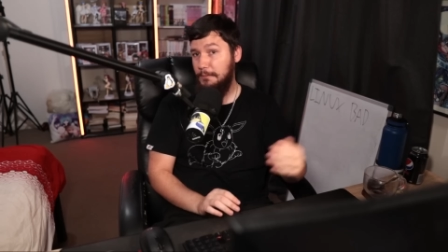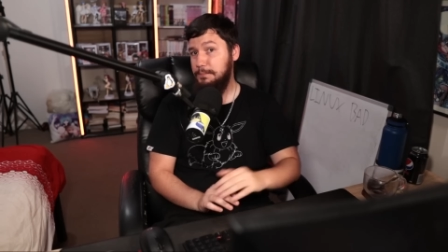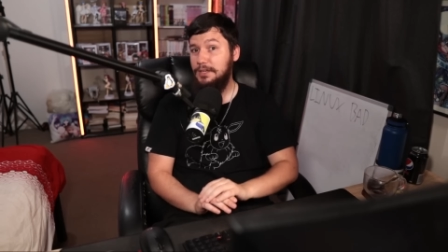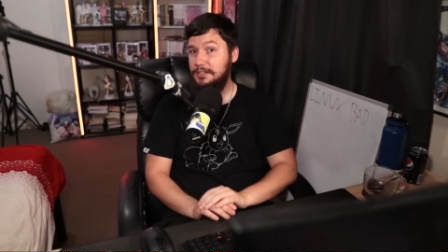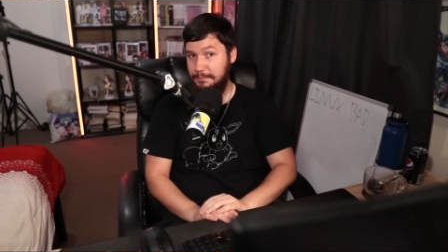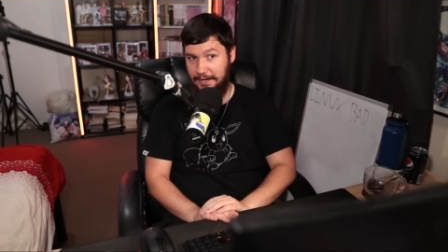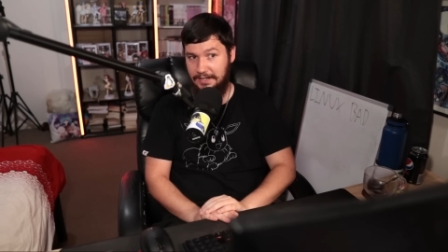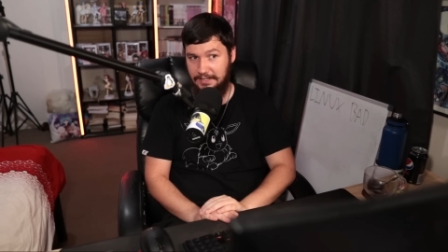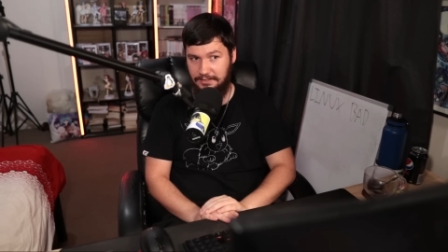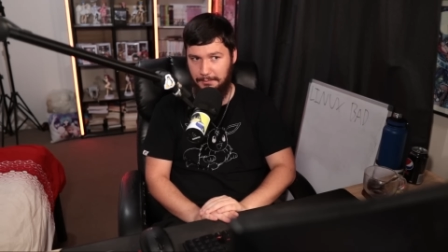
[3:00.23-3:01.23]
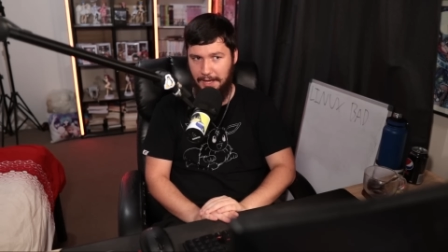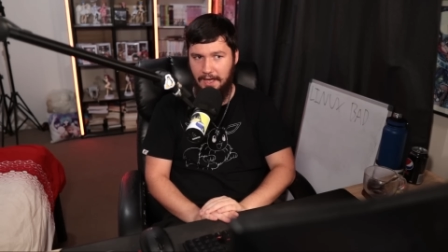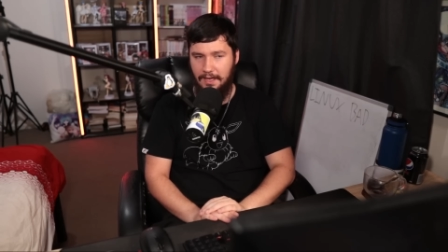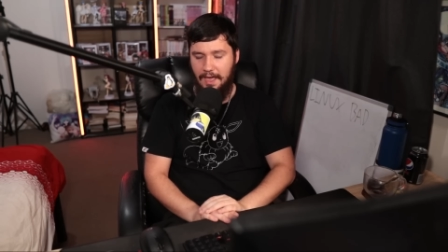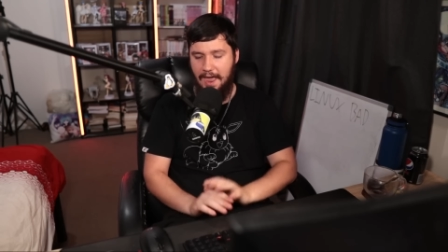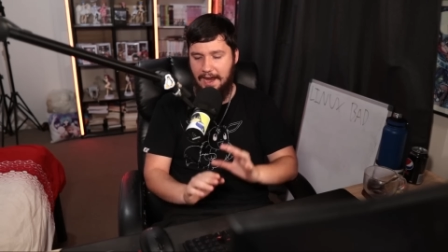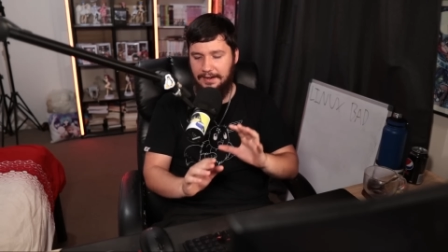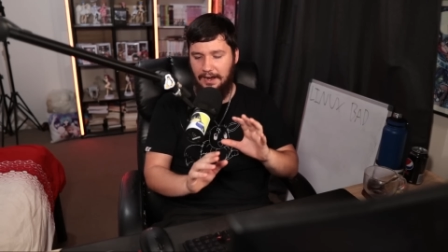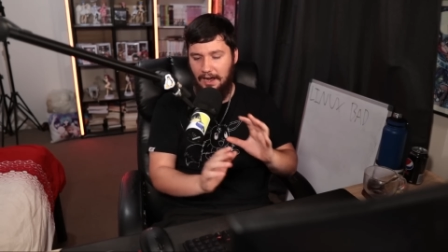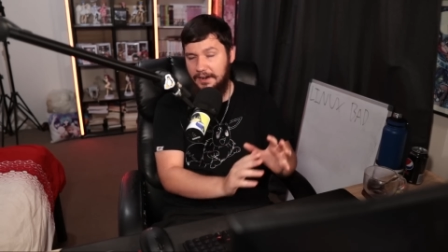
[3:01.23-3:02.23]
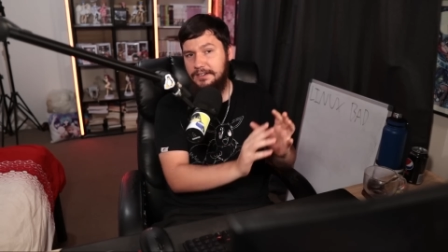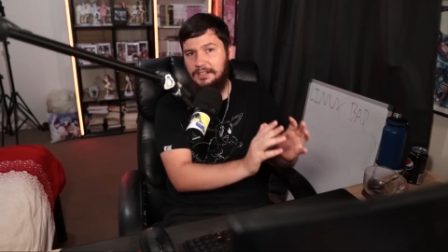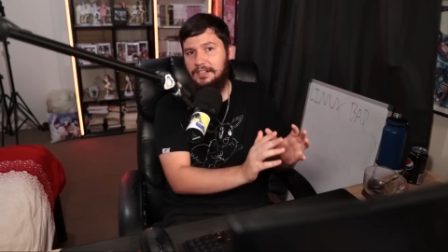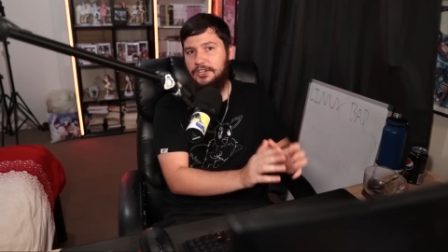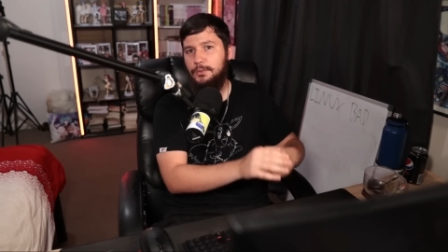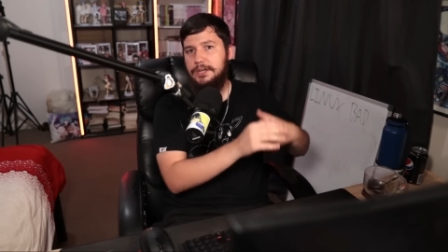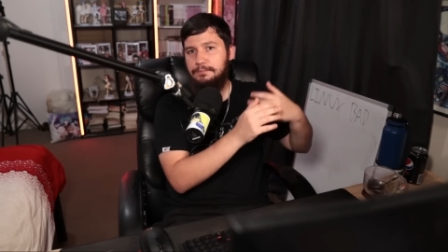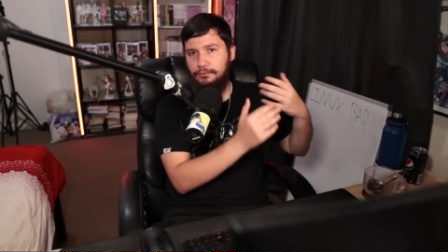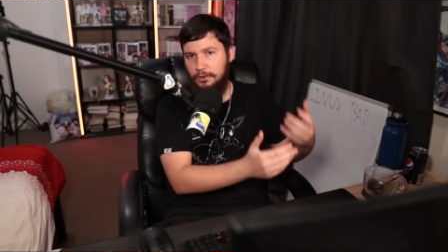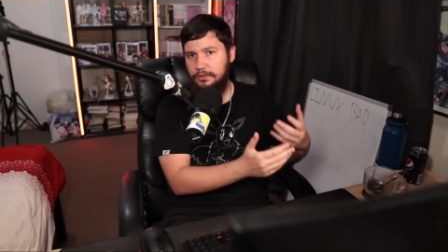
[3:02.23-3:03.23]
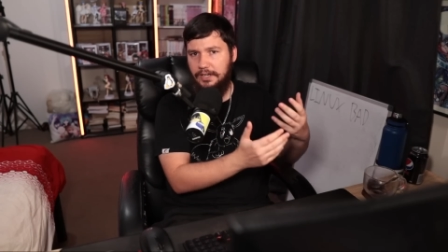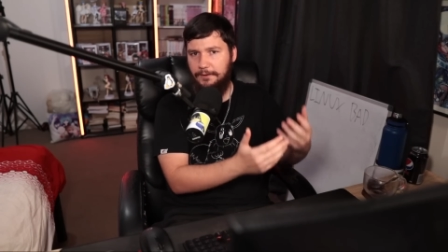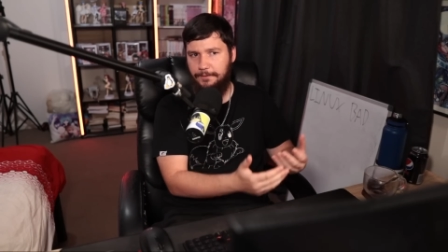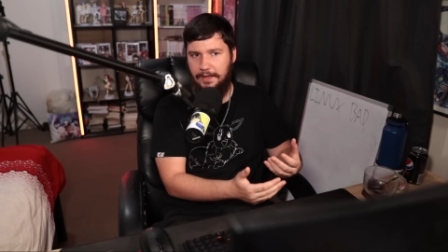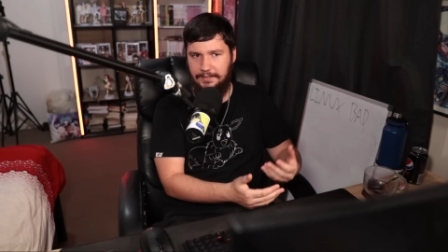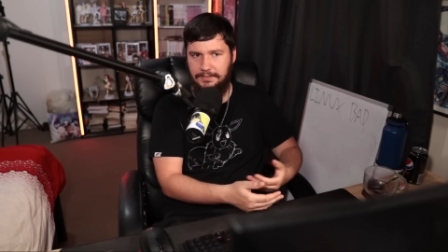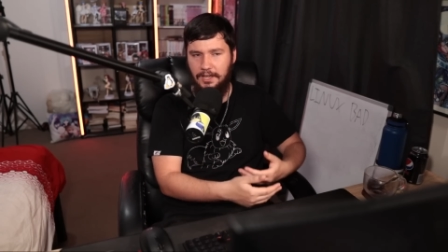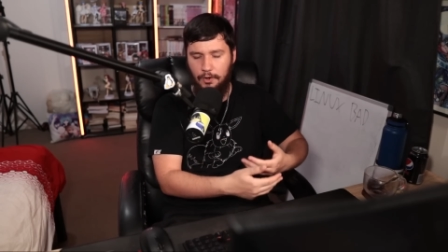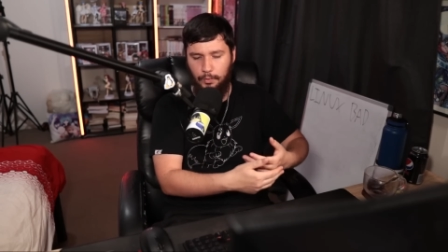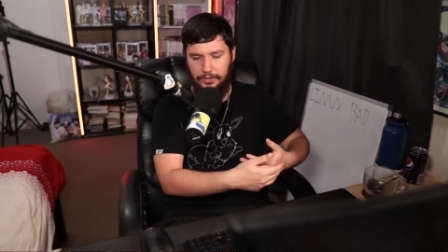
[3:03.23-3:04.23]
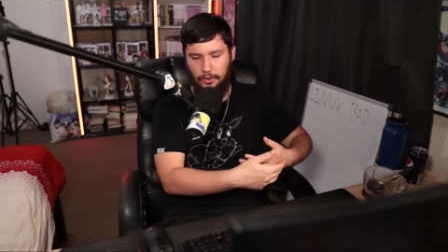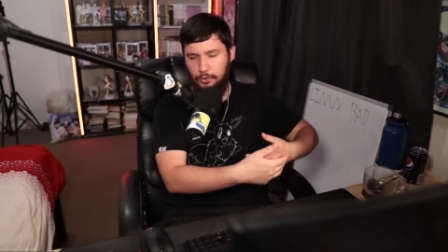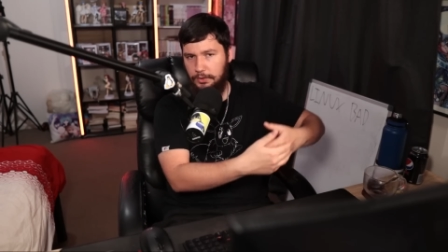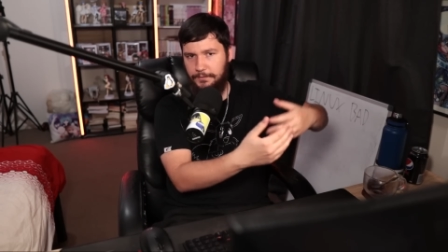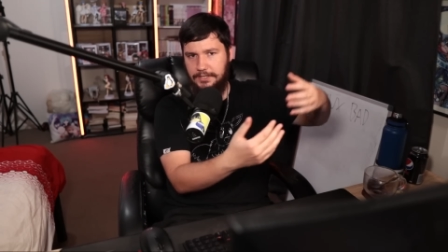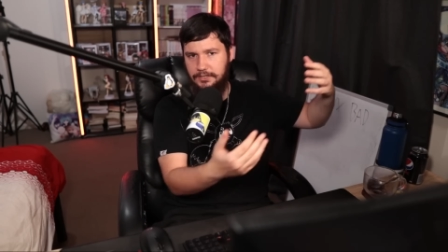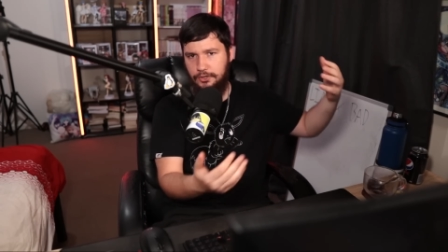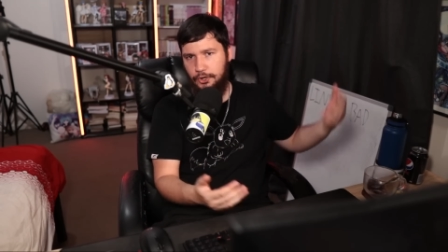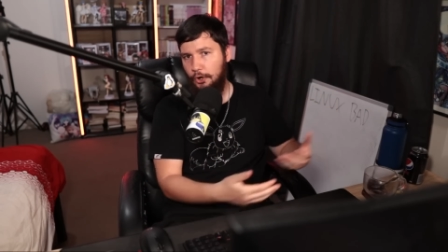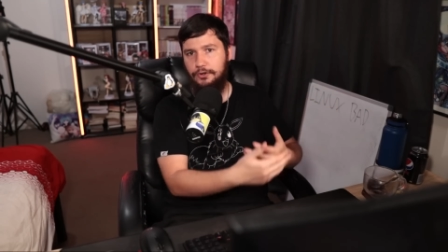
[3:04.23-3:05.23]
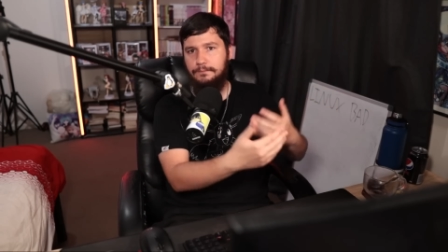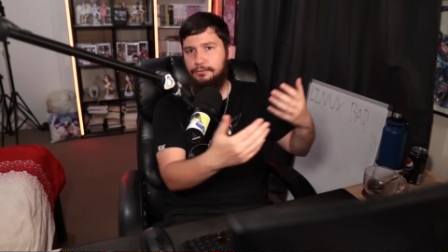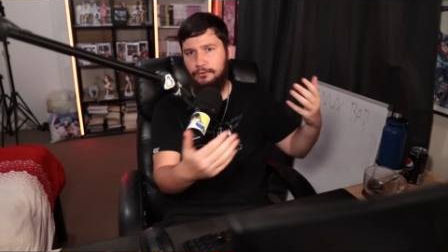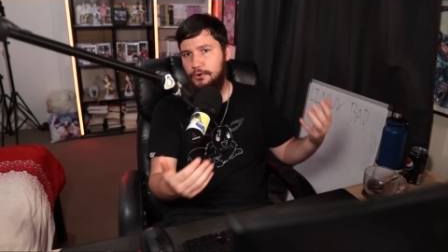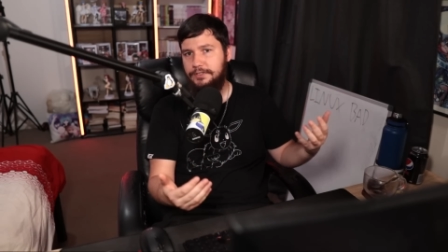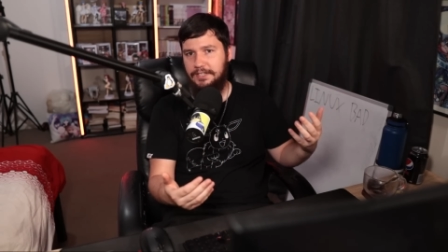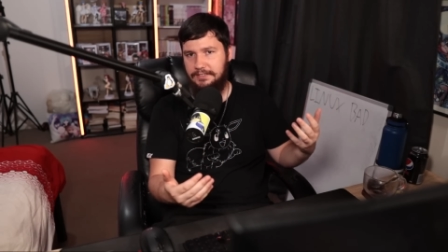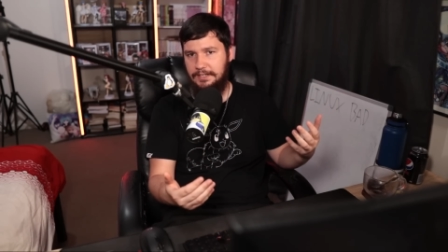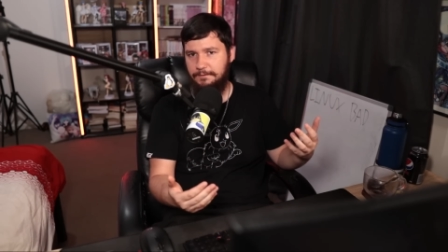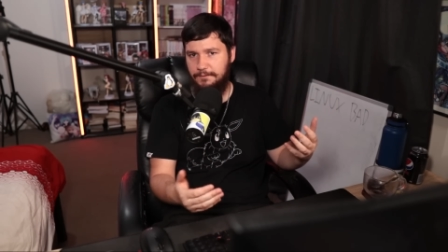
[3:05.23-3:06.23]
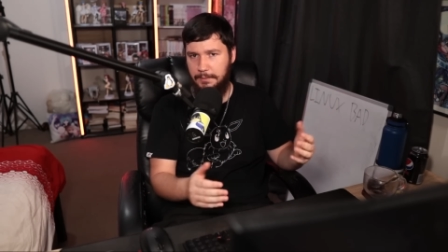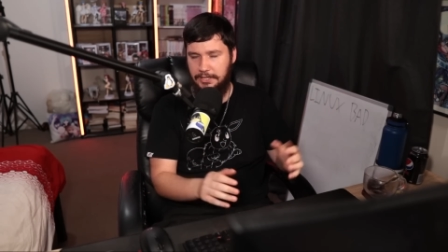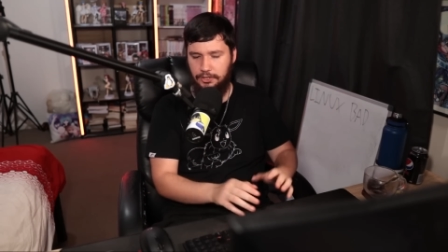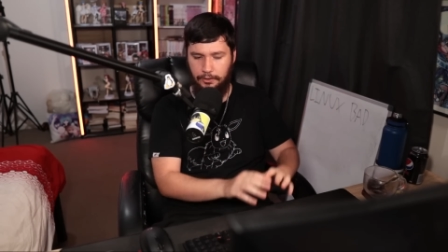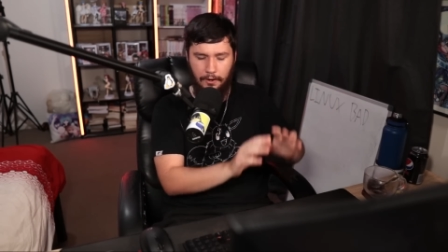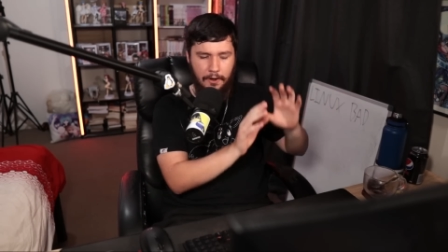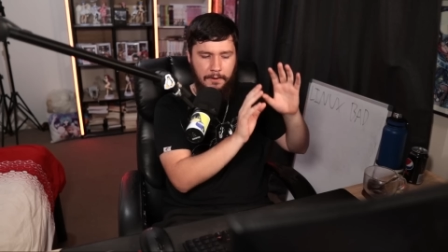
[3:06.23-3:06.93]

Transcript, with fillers: plug mechanism, and uncluttering procfs with all of this non-process information.